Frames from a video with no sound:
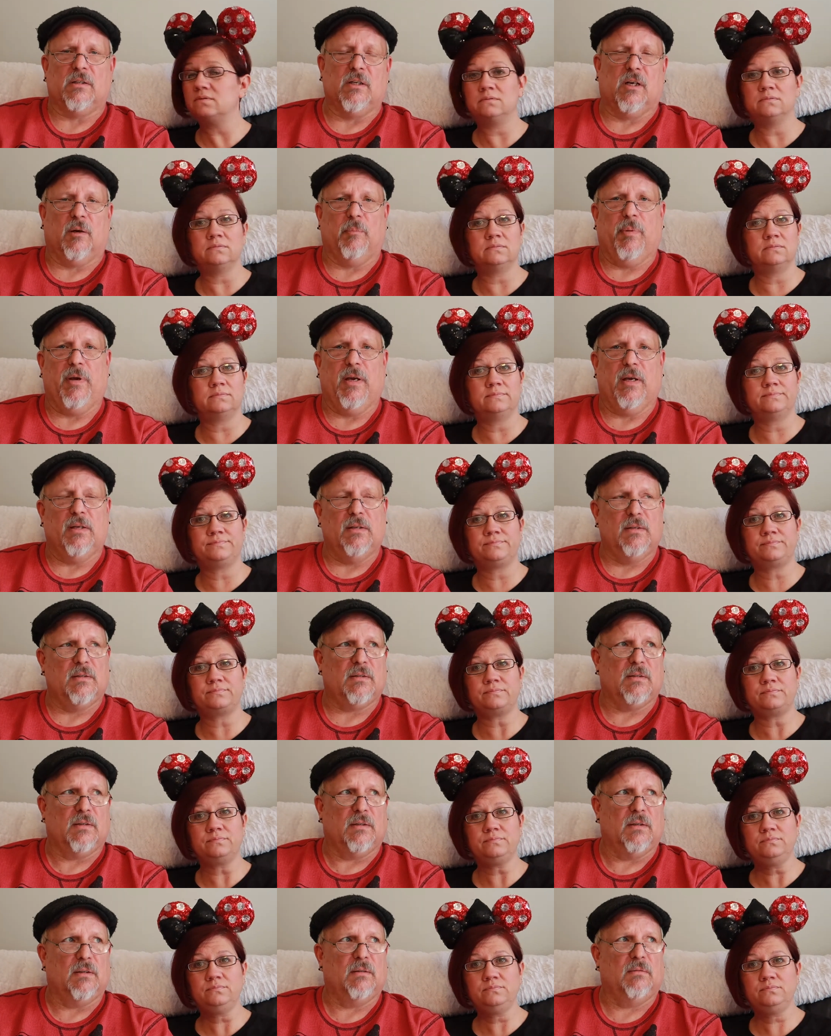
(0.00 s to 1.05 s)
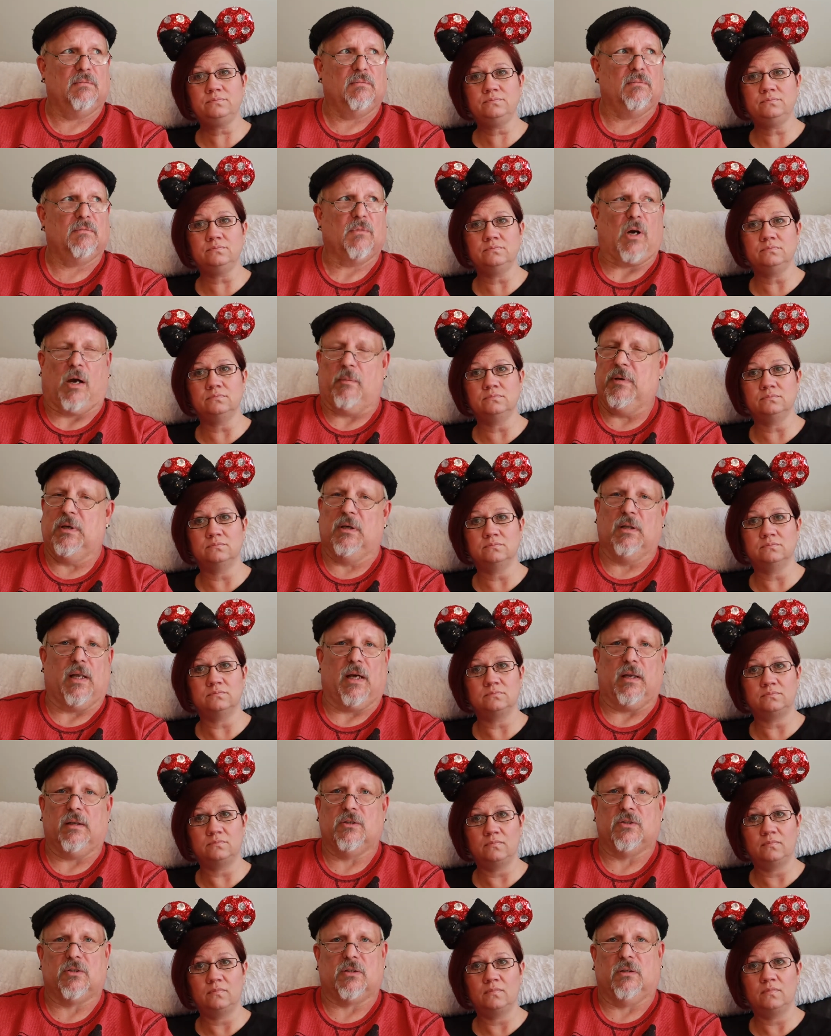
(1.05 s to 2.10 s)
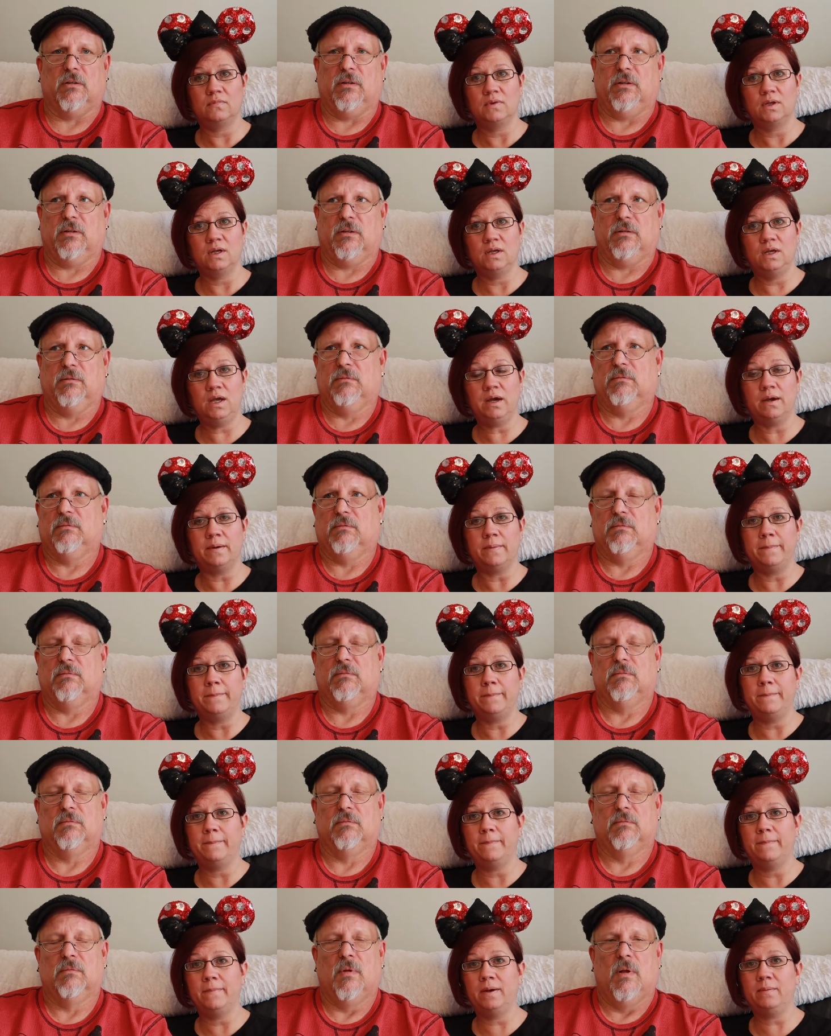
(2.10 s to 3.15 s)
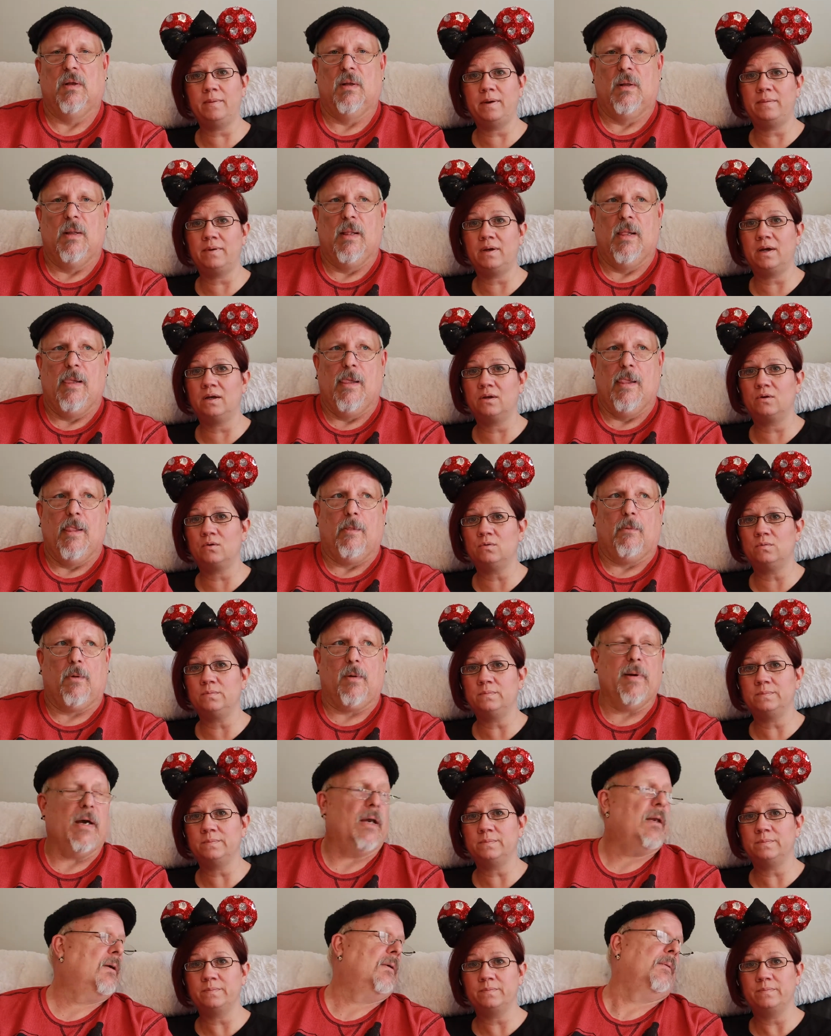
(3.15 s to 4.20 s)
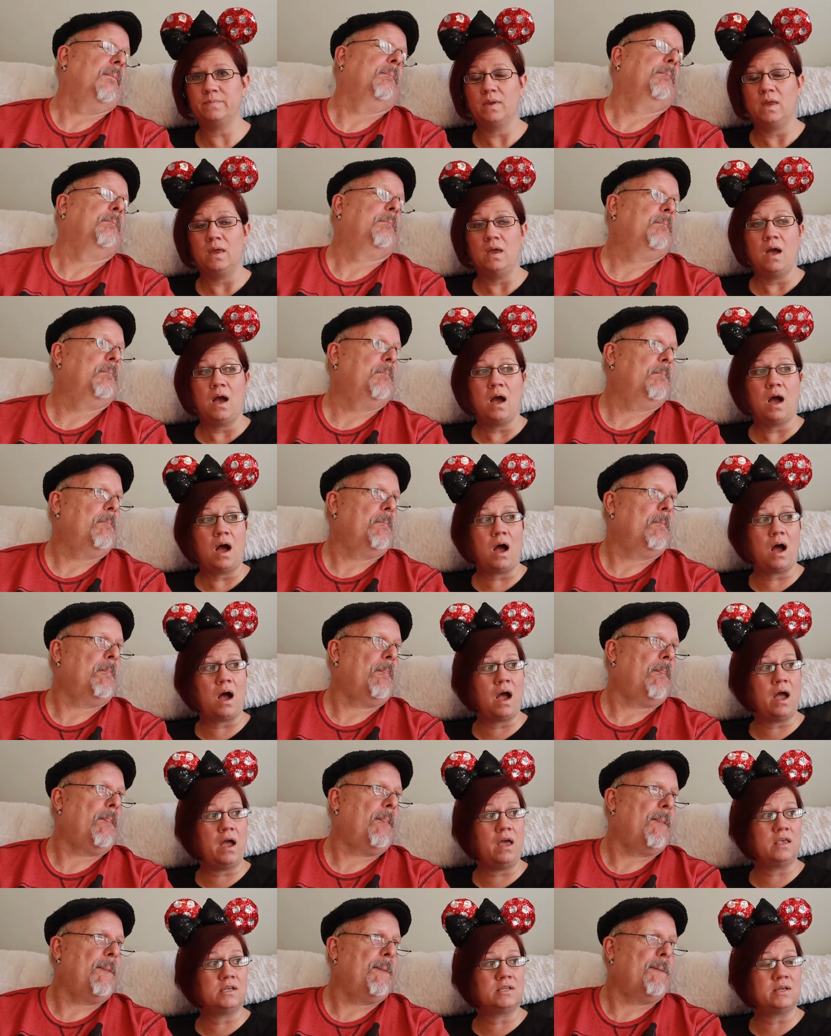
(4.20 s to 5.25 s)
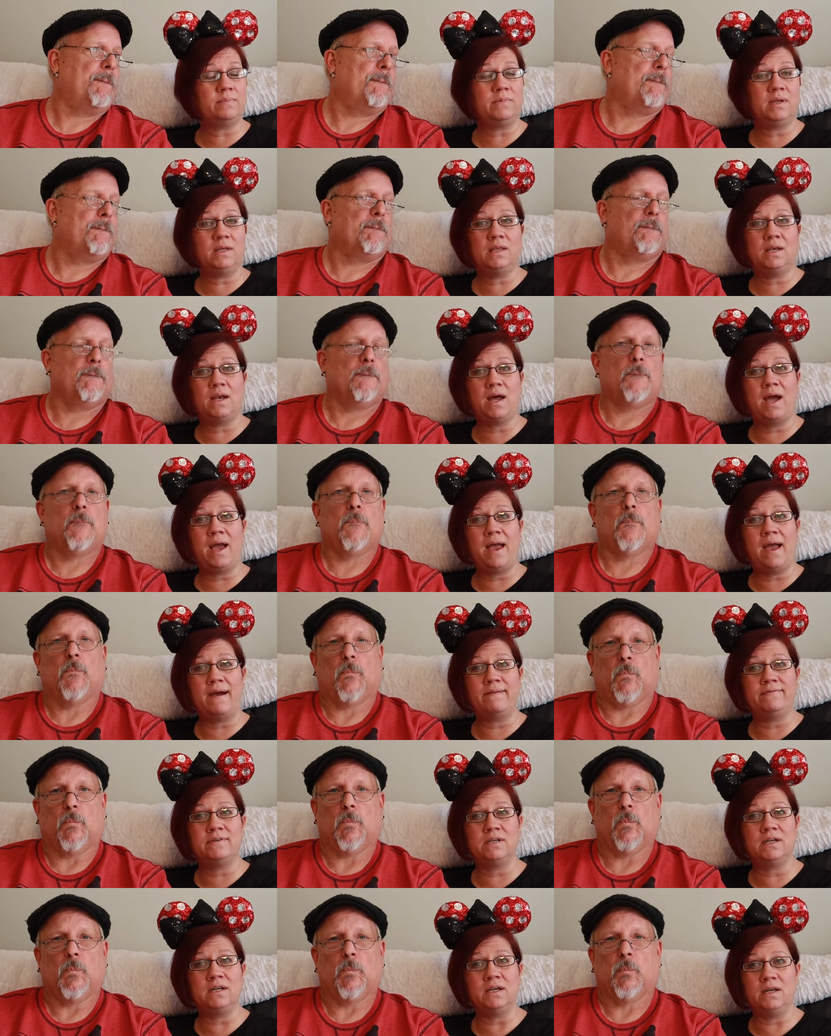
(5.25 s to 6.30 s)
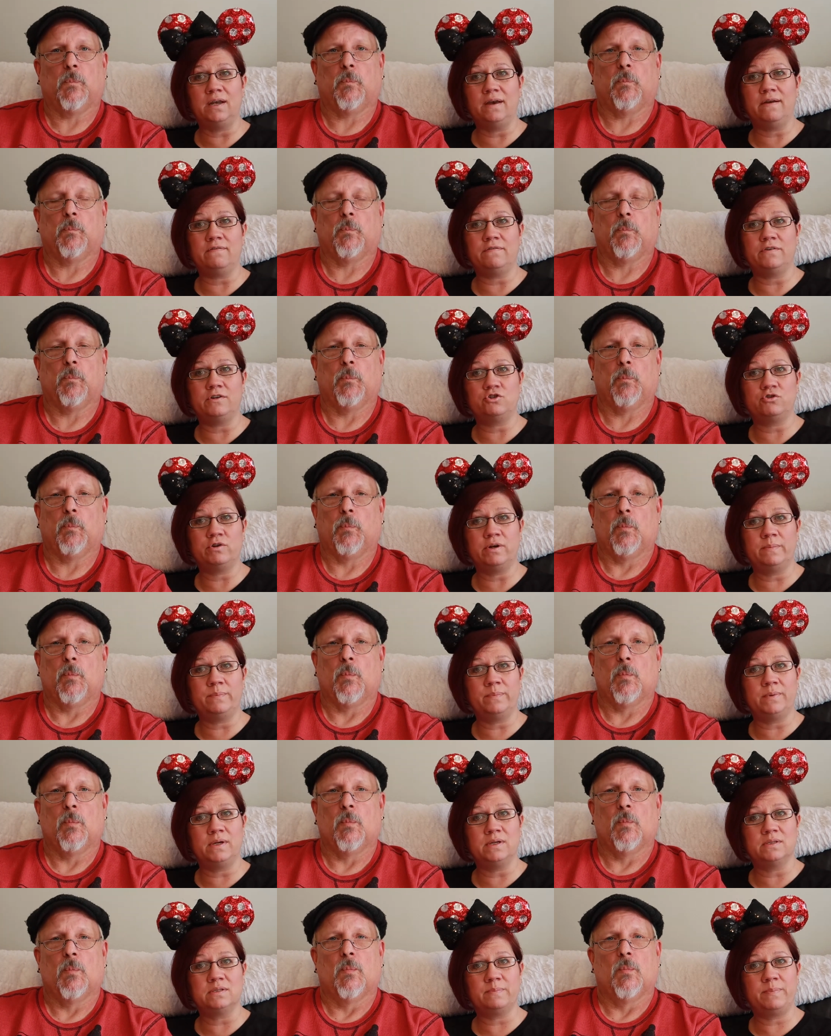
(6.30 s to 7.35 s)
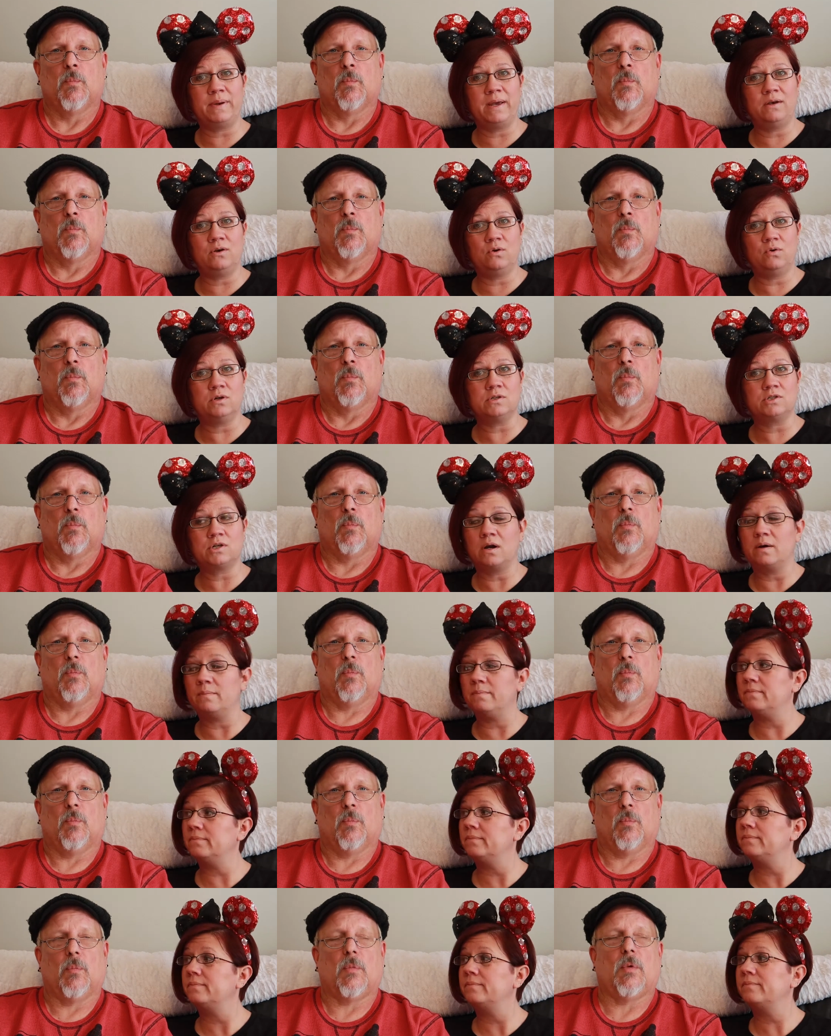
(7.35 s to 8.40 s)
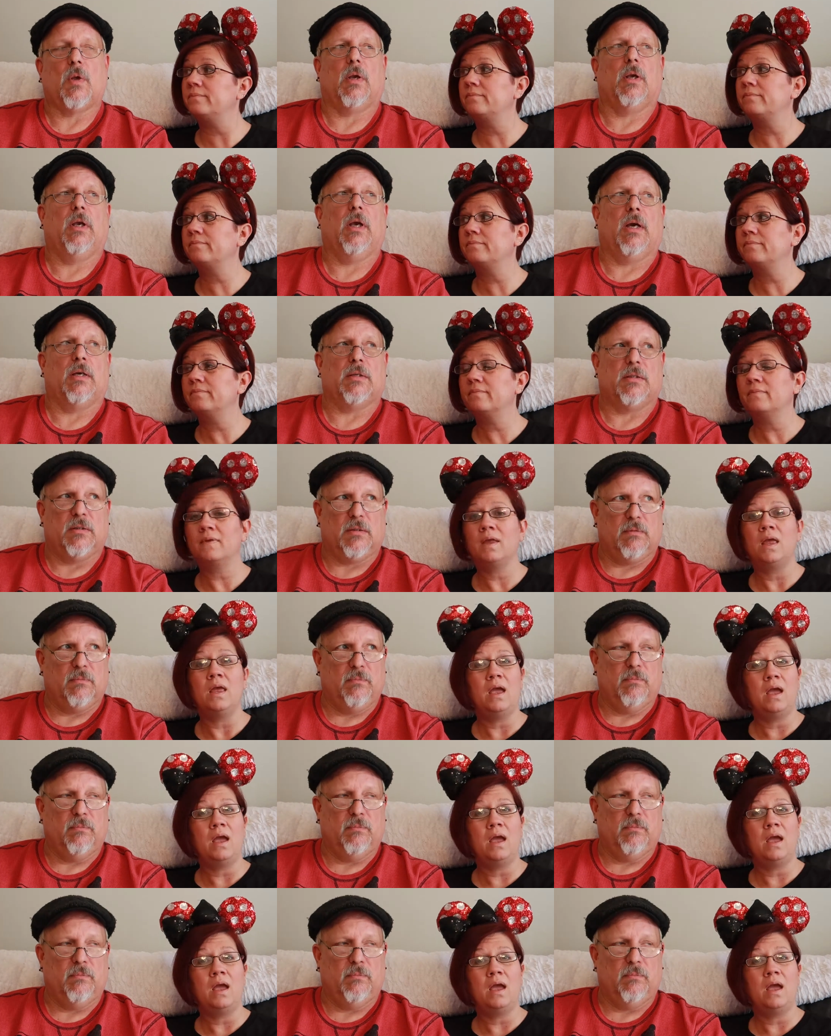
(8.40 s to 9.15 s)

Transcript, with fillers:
Speaker 1: and
Speaker 2: our pins, and then I'll be glad to show you. Yeah,
Speaker 1: that might be kind of cool. What about you? I something that I have to get every trip is a Pandora charm. Yes.